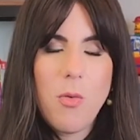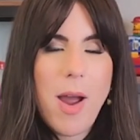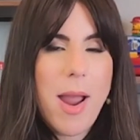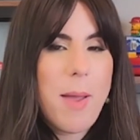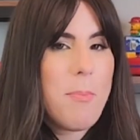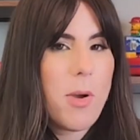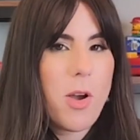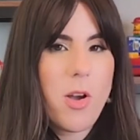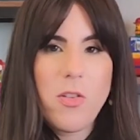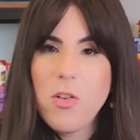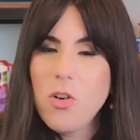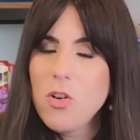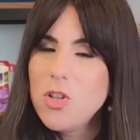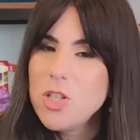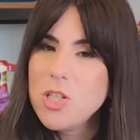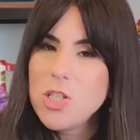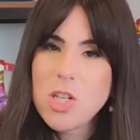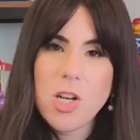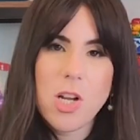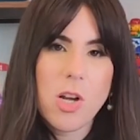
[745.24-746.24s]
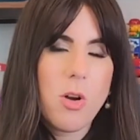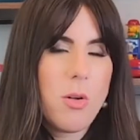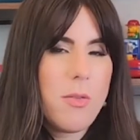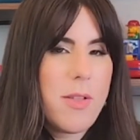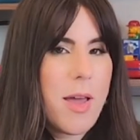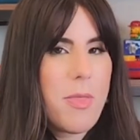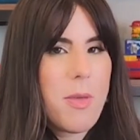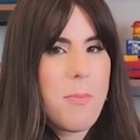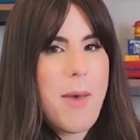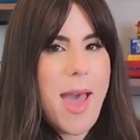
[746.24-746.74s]
Right? Because you're just going to go
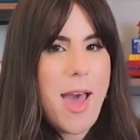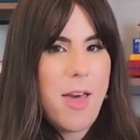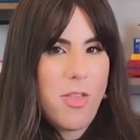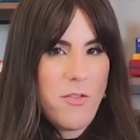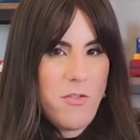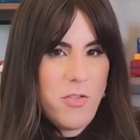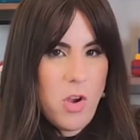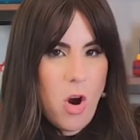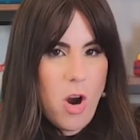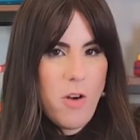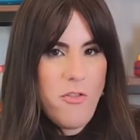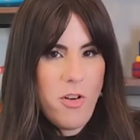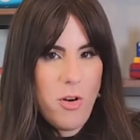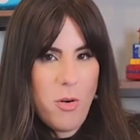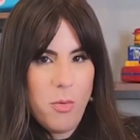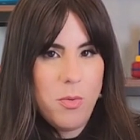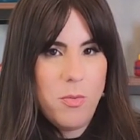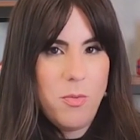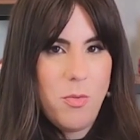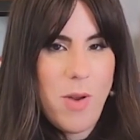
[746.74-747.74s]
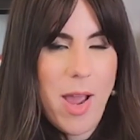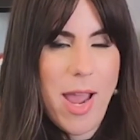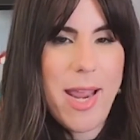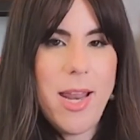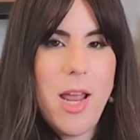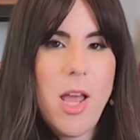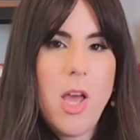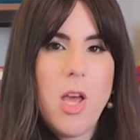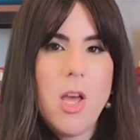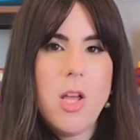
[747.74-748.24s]
down the path of Darvo,
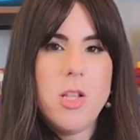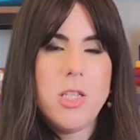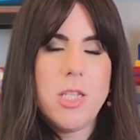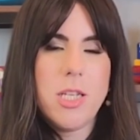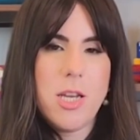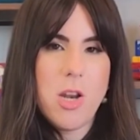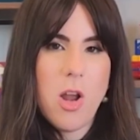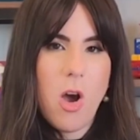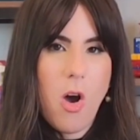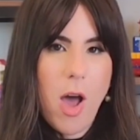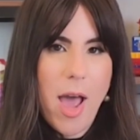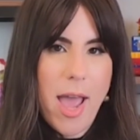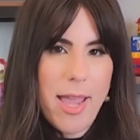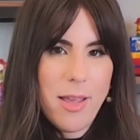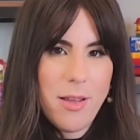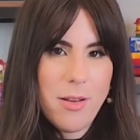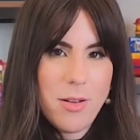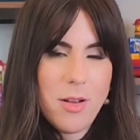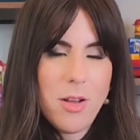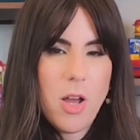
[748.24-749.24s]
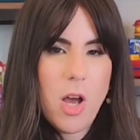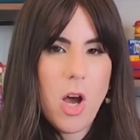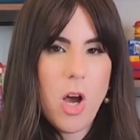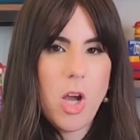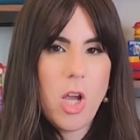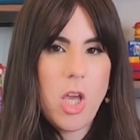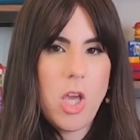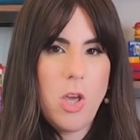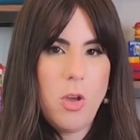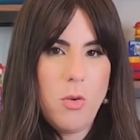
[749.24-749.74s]
right? Deny,
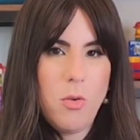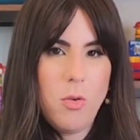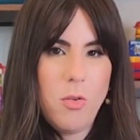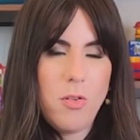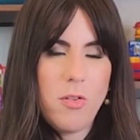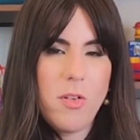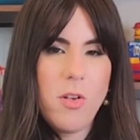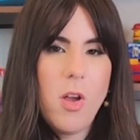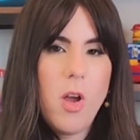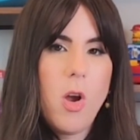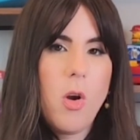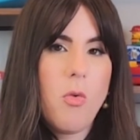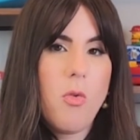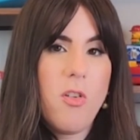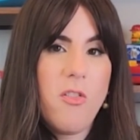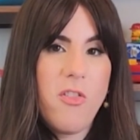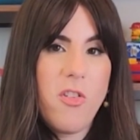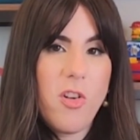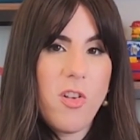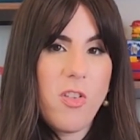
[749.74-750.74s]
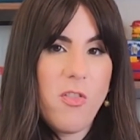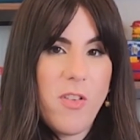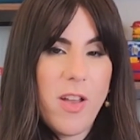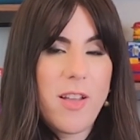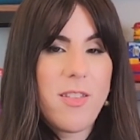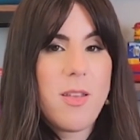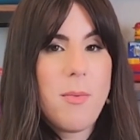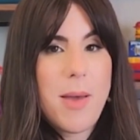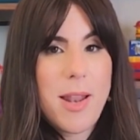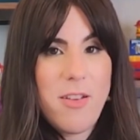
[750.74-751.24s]
accuse, reverse
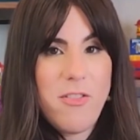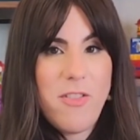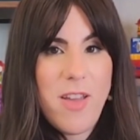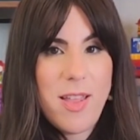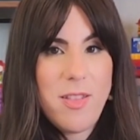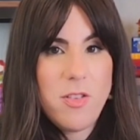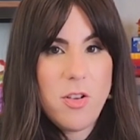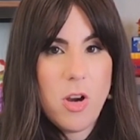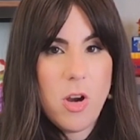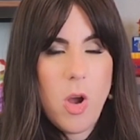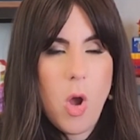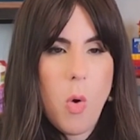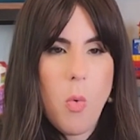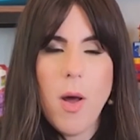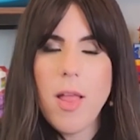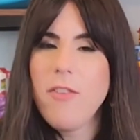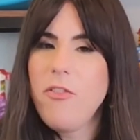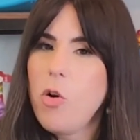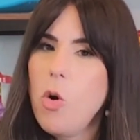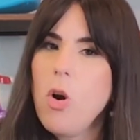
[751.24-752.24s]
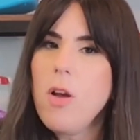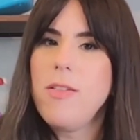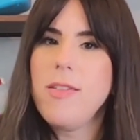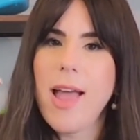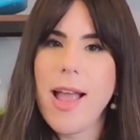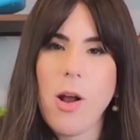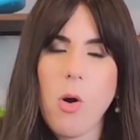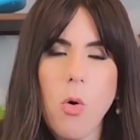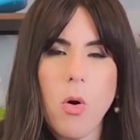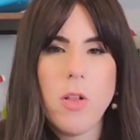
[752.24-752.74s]
victim and offender. Well, of course
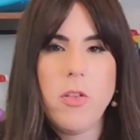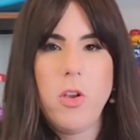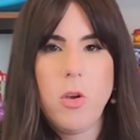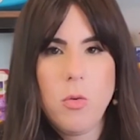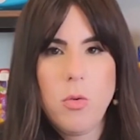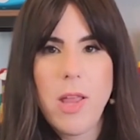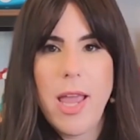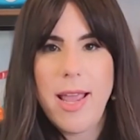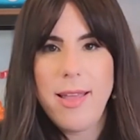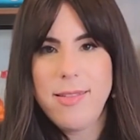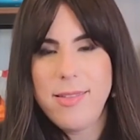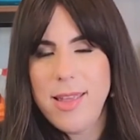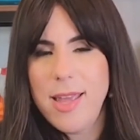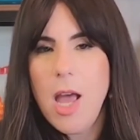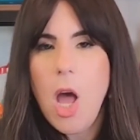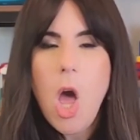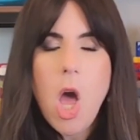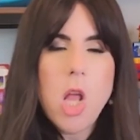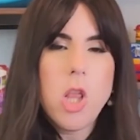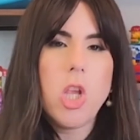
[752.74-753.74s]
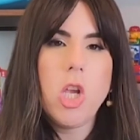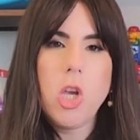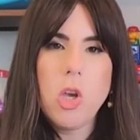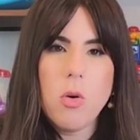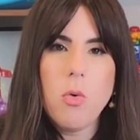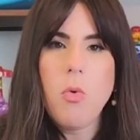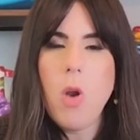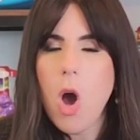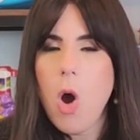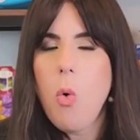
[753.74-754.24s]
I called you lazy. Do
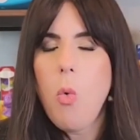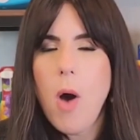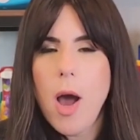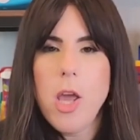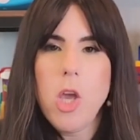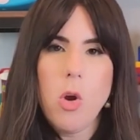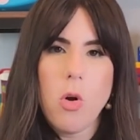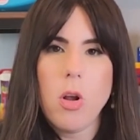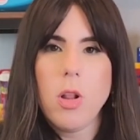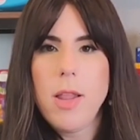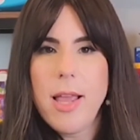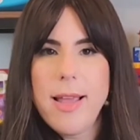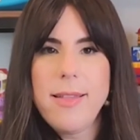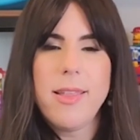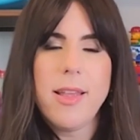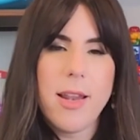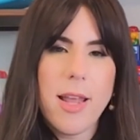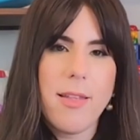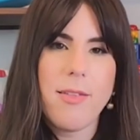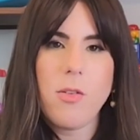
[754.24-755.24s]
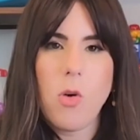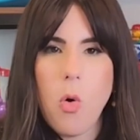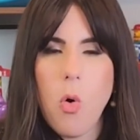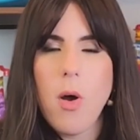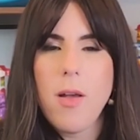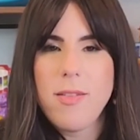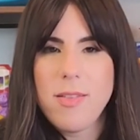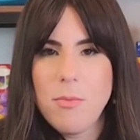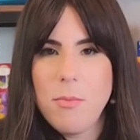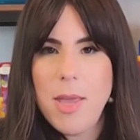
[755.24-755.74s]
you know what your laziness
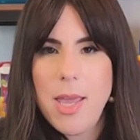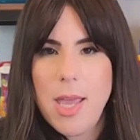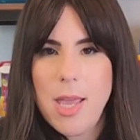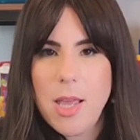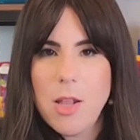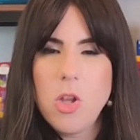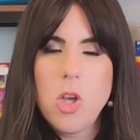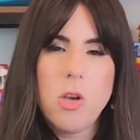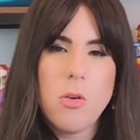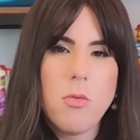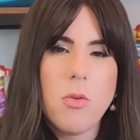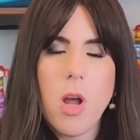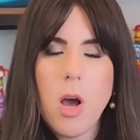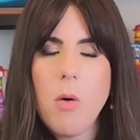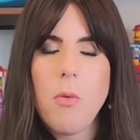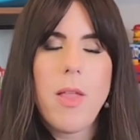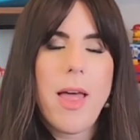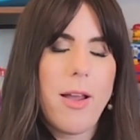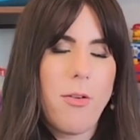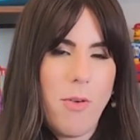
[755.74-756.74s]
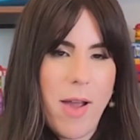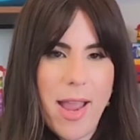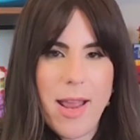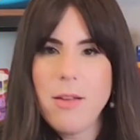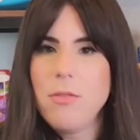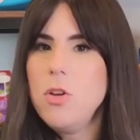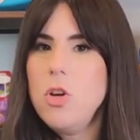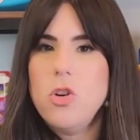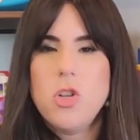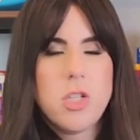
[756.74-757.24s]
caused me? Do you know,
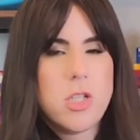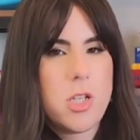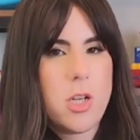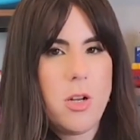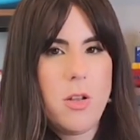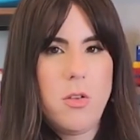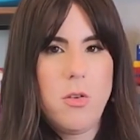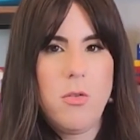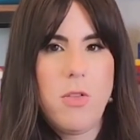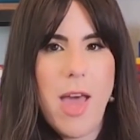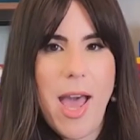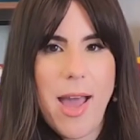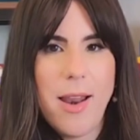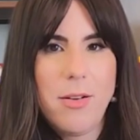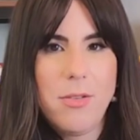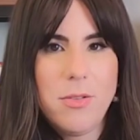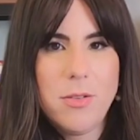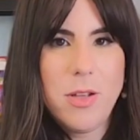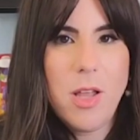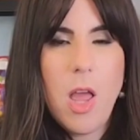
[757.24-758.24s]
right? You're just going to do that.